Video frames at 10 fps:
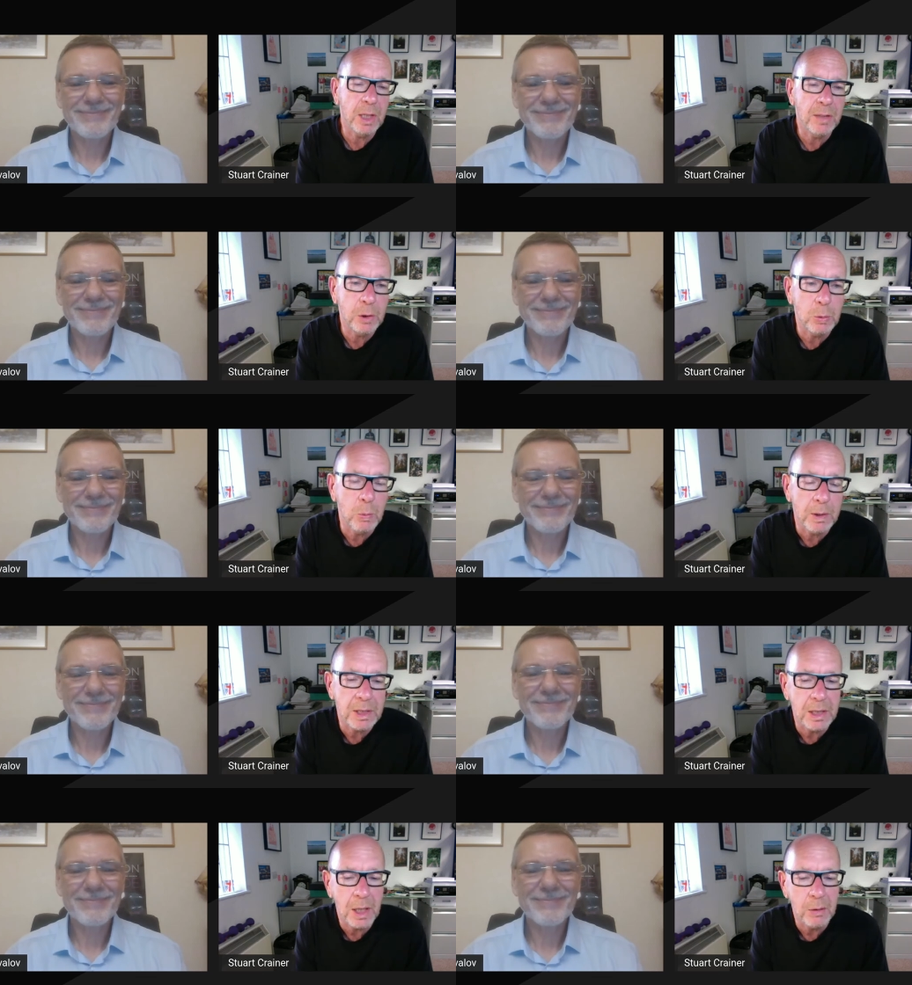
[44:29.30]
Speaker 1: if you, if you
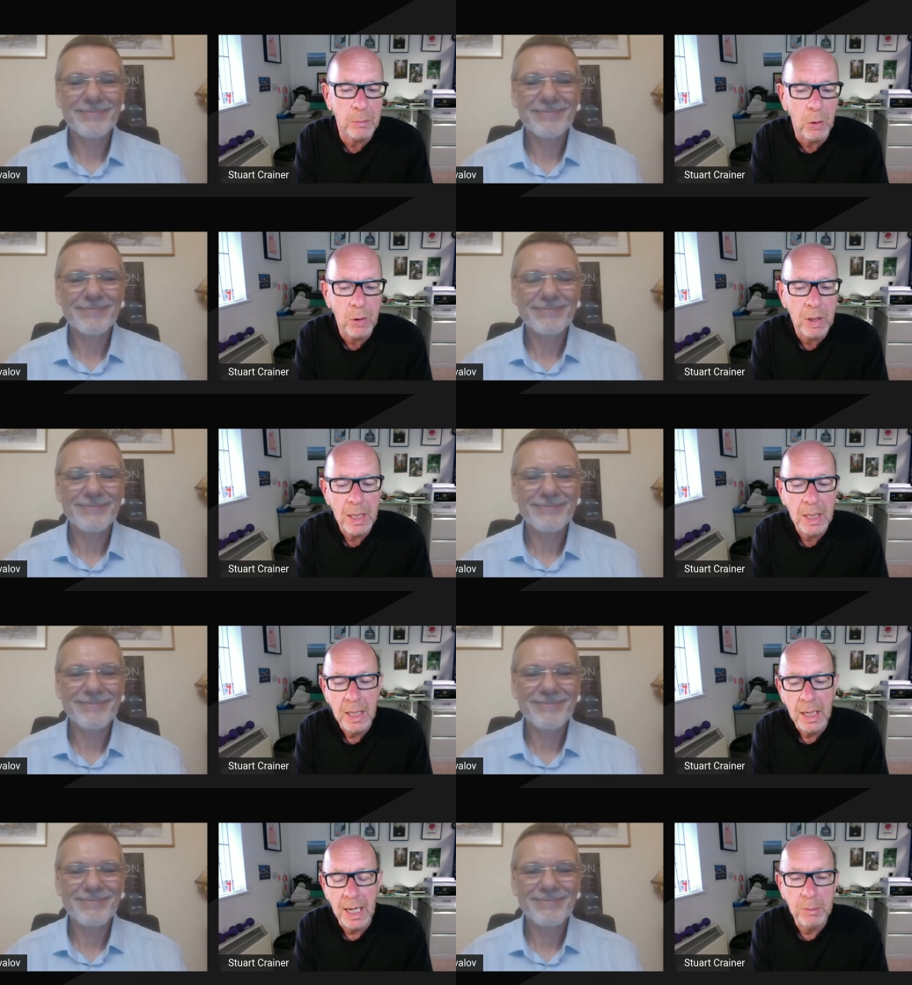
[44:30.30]
want to know more.
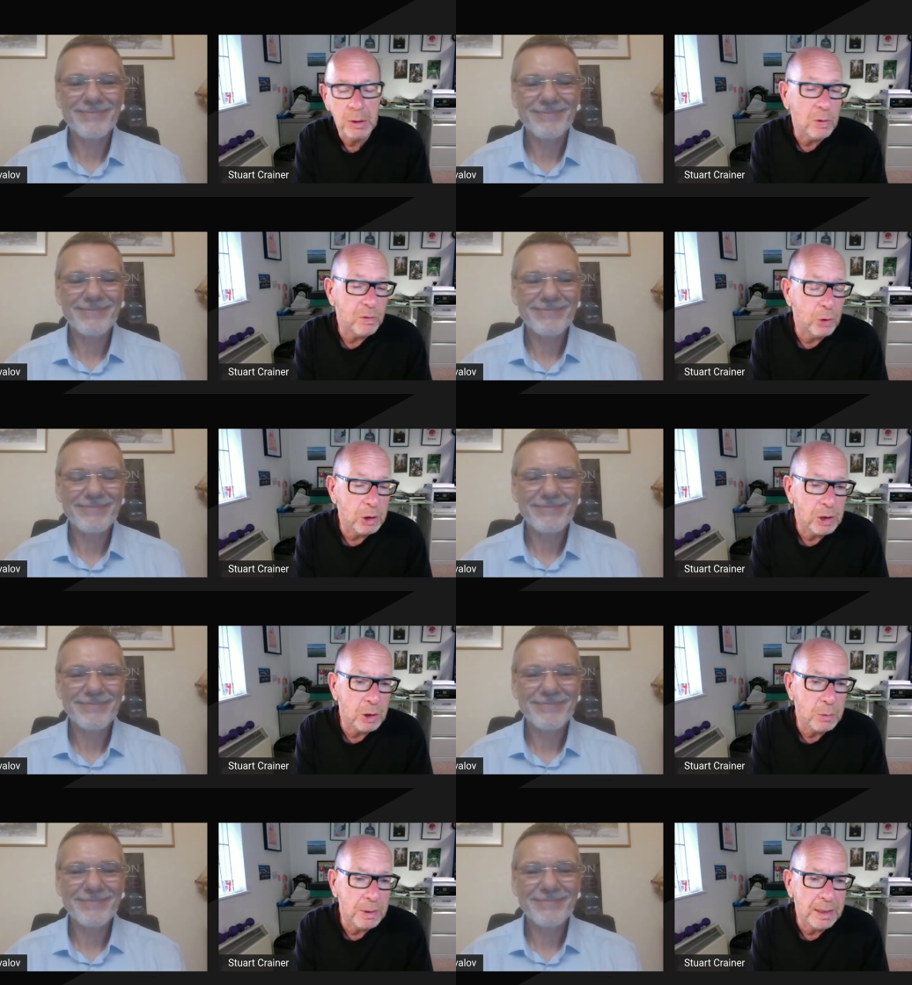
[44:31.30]
Um, we look forward
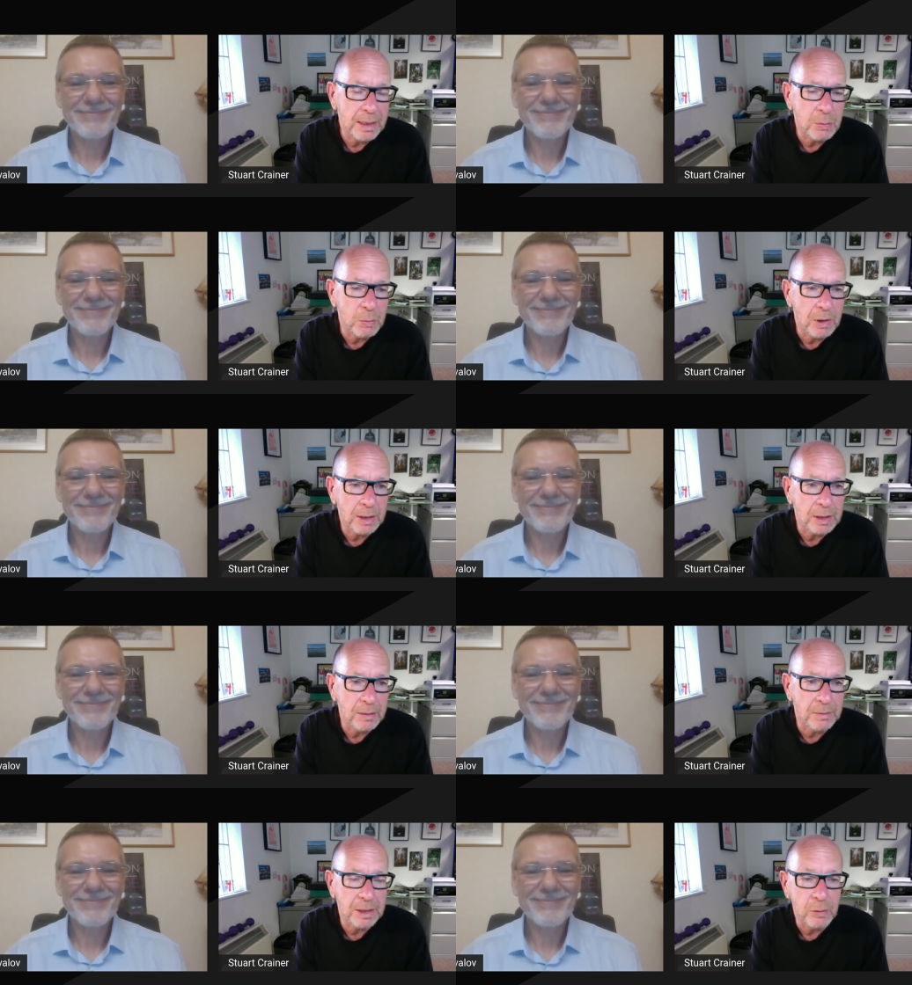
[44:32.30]
to uh, his work,
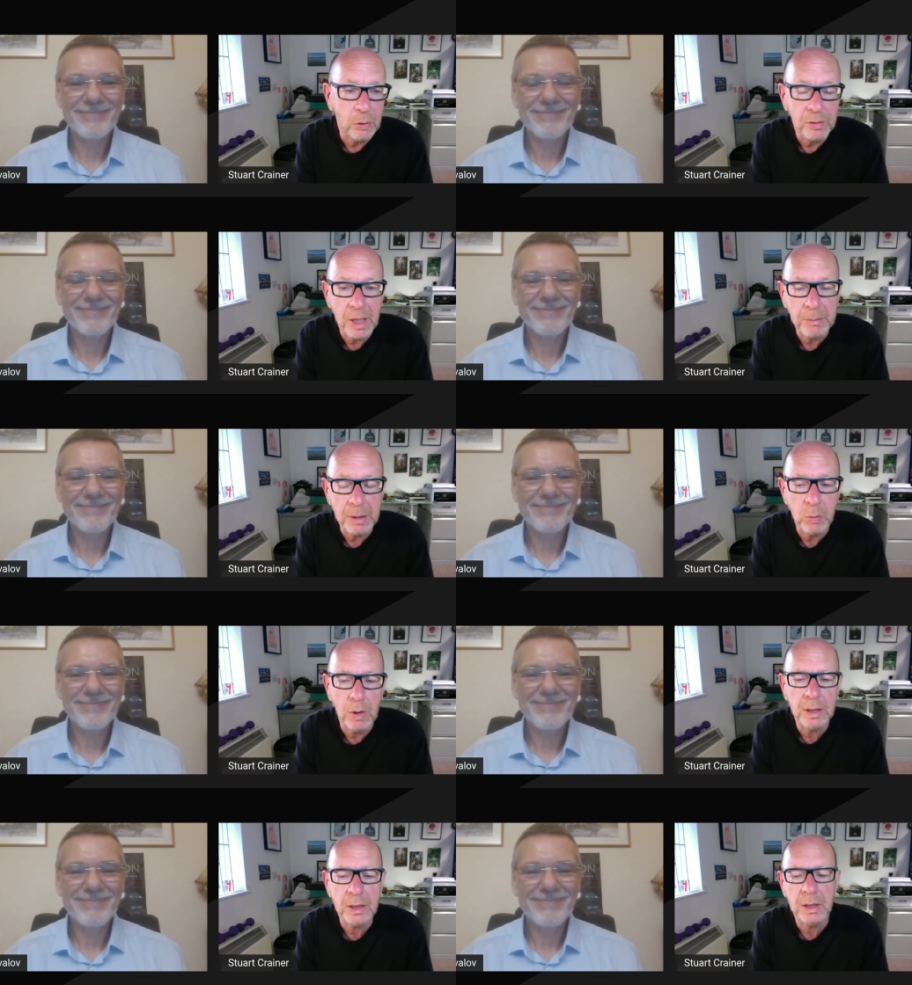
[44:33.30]
his forthcoming
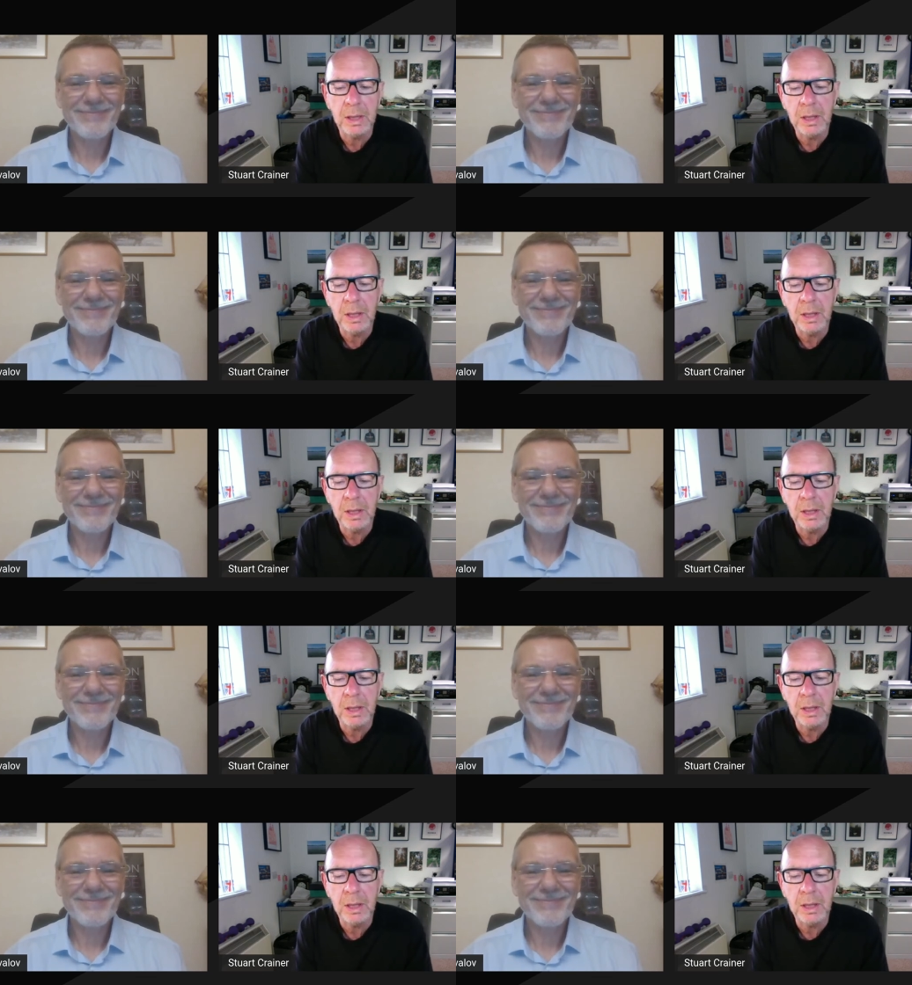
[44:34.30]
work uh,